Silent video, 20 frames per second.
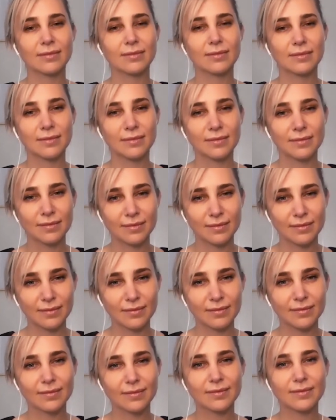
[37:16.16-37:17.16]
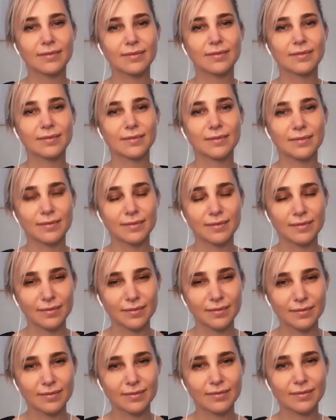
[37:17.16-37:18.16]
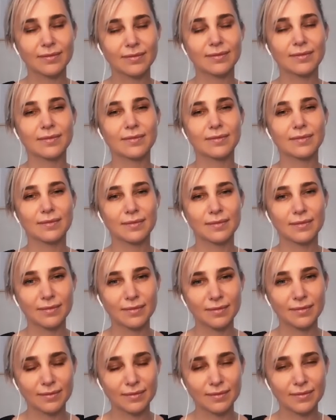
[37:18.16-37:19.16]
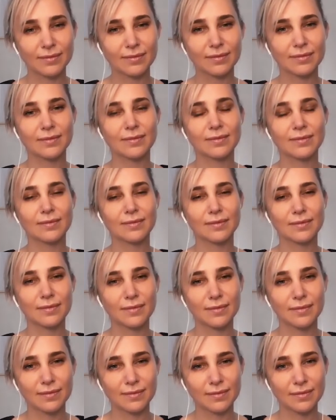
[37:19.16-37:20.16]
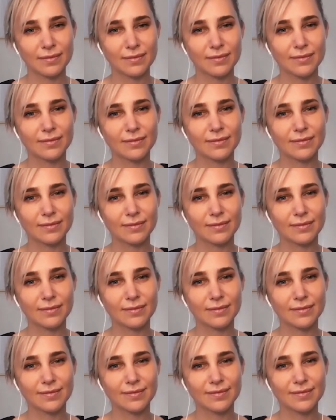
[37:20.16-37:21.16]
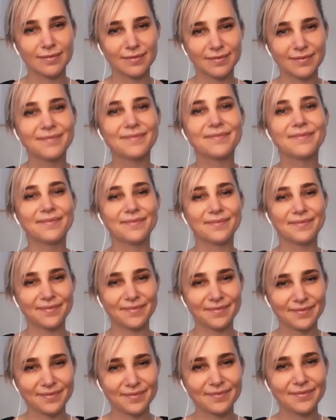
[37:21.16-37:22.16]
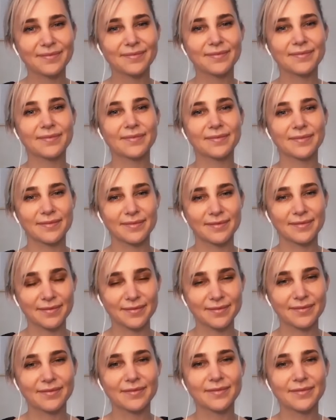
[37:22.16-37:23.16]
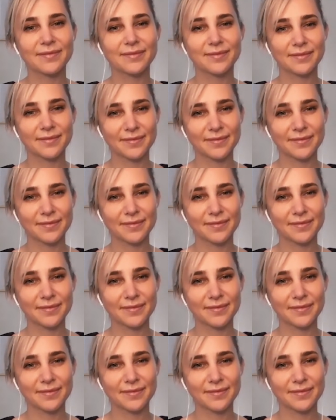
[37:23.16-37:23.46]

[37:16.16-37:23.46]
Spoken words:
(not speaking)